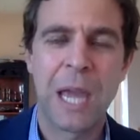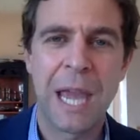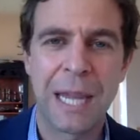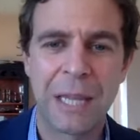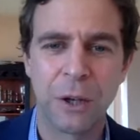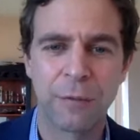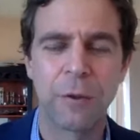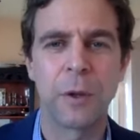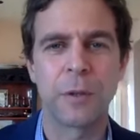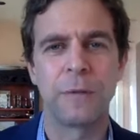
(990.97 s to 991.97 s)
hang in there
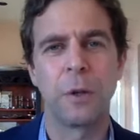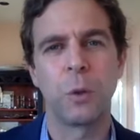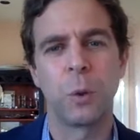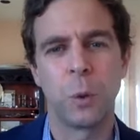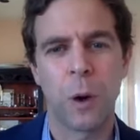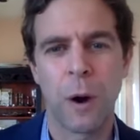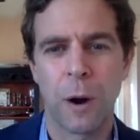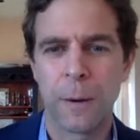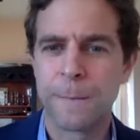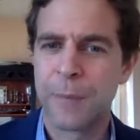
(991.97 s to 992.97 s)
for those of you who
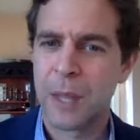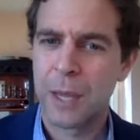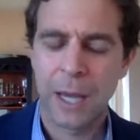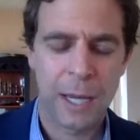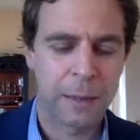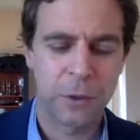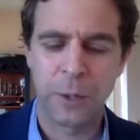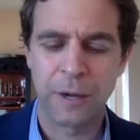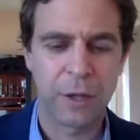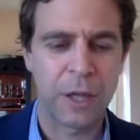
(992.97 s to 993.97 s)
are uh,
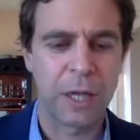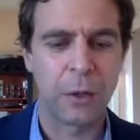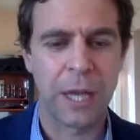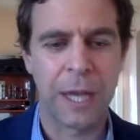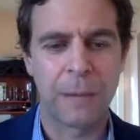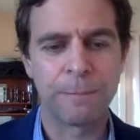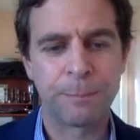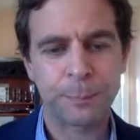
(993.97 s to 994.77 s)
doing everything you can.